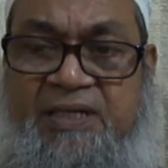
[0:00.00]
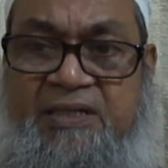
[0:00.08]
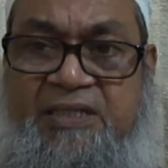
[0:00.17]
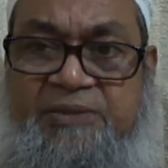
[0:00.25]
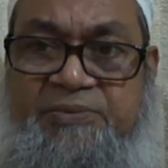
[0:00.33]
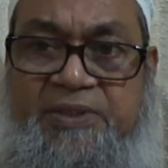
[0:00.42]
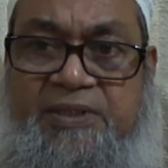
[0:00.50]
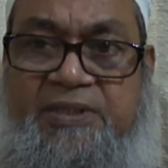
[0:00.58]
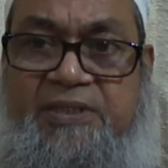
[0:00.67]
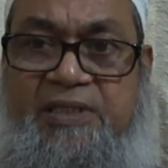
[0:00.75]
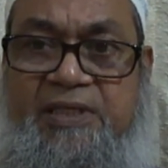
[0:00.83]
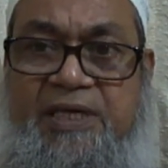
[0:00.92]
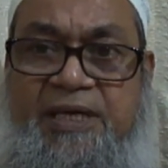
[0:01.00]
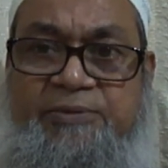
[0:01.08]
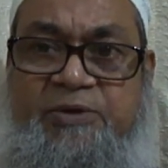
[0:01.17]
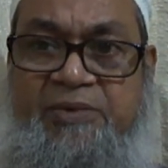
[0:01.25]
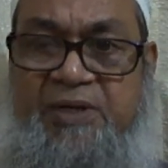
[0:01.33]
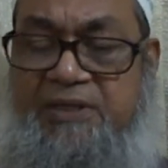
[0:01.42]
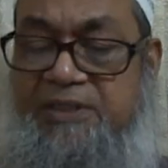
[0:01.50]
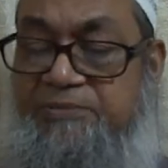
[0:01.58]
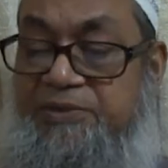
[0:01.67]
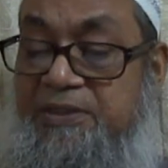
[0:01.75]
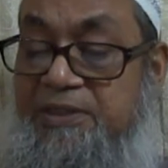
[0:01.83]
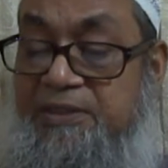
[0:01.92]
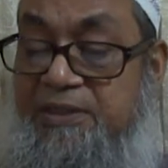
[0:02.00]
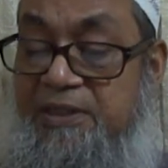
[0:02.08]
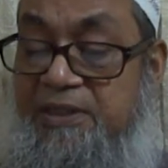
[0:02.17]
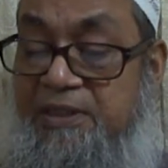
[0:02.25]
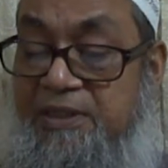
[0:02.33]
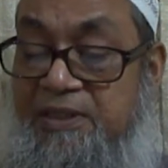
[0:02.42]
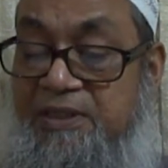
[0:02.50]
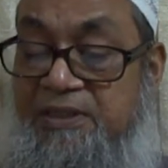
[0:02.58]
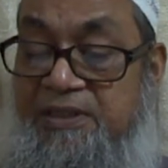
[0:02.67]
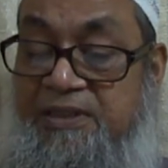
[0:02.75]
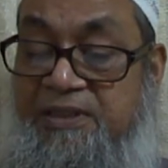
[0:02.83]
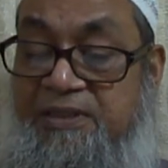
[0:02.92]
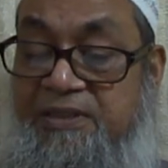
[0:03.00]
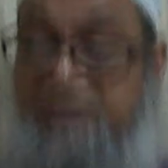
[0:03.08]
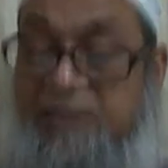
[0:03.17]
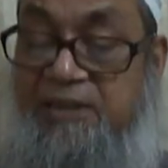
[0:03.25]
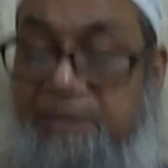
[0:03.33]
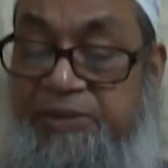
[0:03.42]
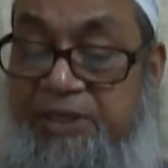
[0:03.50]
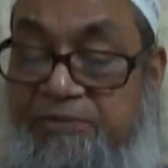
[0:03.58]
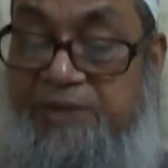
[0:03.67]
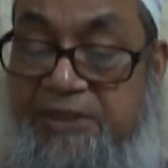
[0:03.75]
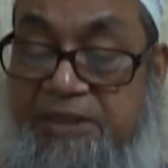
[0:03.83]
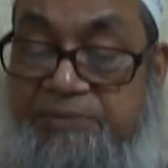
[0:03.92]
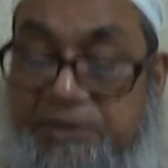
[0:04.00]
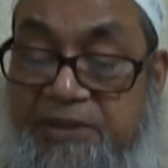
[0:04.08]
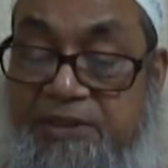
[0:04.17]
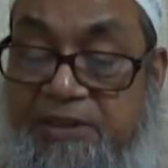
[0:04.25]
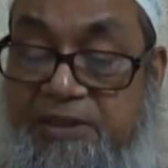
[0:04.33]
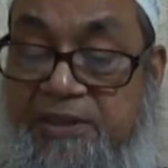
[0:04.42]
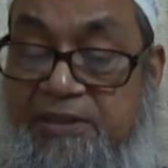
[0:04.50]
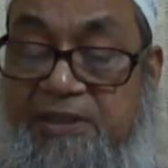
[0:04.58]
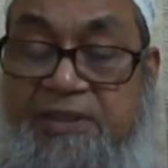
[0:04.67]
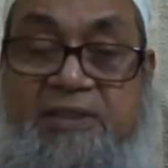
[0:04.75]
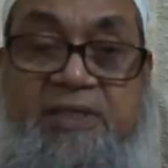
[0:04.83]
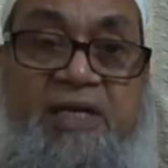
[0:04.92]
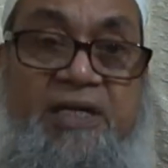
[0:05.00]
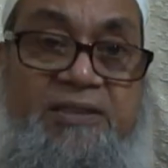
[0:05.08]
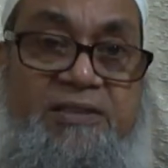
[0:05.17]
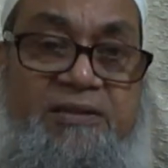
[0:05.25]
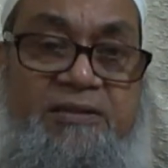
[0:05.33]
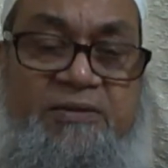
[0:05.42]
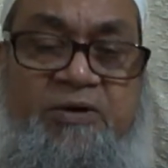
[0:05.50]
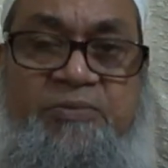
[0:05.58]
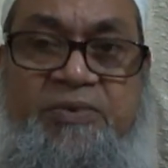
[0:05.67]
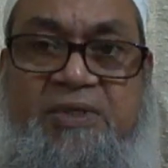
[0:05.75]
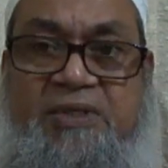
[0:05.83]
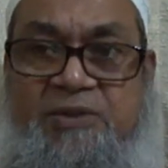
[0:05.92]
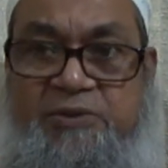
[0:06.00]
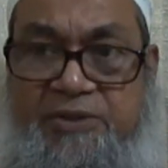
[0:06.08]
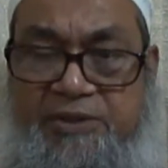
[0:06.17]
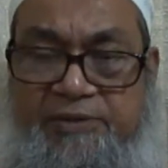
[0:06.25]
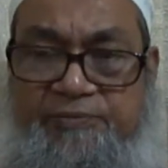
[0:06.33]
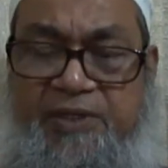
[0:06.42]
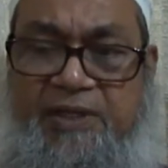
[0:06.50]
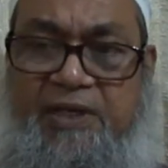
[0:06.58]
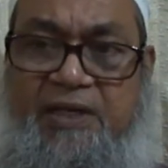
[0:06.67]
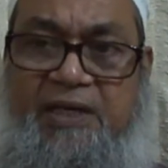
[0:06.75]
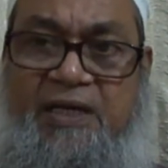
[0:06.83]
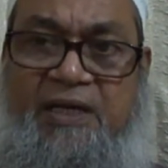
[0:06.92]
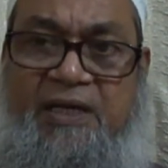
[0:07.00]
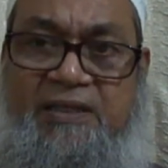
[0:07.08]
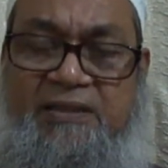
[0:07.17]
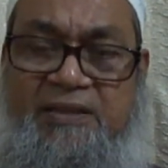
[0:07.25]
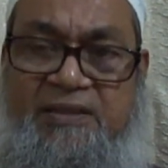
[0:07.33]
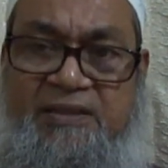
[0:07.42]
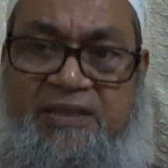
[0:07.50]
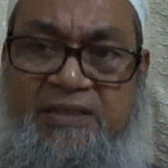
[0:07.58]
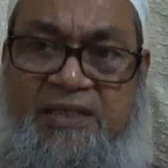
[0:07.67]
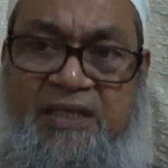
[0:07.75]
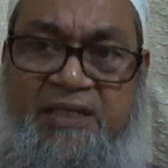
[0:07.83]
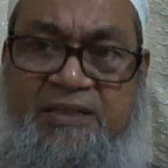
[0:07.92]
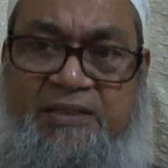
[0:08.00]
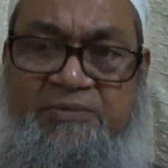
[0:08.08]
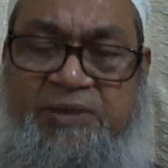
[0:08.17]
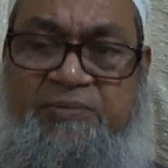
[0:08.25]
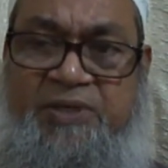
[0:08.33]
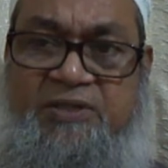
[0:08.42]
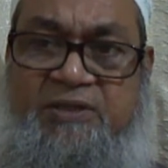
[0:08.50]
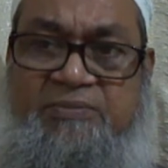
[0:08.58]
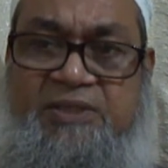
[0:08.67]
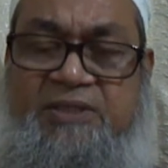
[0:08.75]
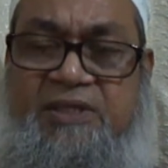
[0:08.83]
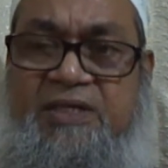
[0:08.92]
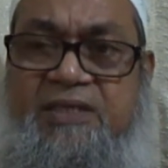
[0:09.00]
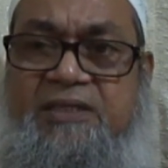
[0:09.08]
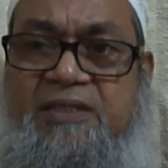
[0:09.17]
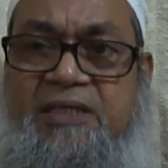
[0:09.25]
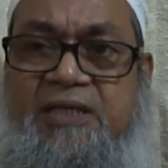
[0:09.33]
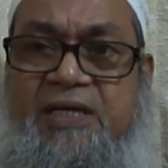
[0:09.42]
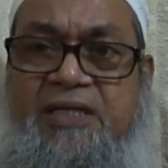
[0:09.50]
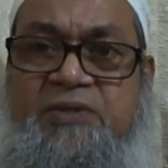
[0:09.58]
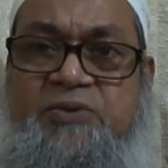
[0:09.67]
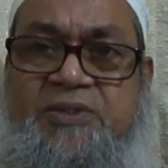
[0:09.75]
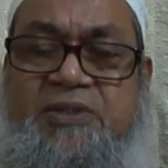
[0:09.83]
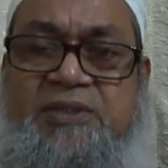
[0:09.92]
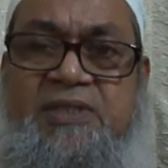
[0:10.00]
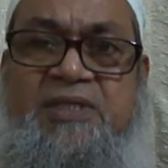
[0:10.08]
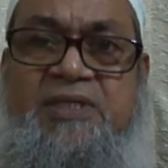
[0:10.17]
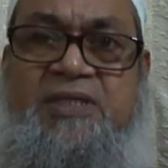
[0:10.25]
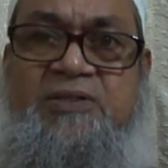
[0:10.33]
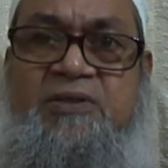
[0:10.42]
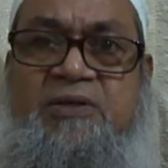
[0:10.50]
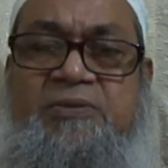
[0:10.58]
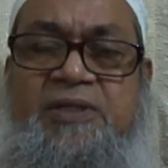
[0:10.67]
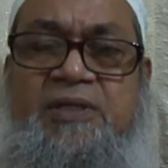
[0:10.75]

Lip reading: sepsis, abdominal sepsis, then pelvic sepsis. These are the drugs commonly used. And these drugs, the members of these drugs are used in case of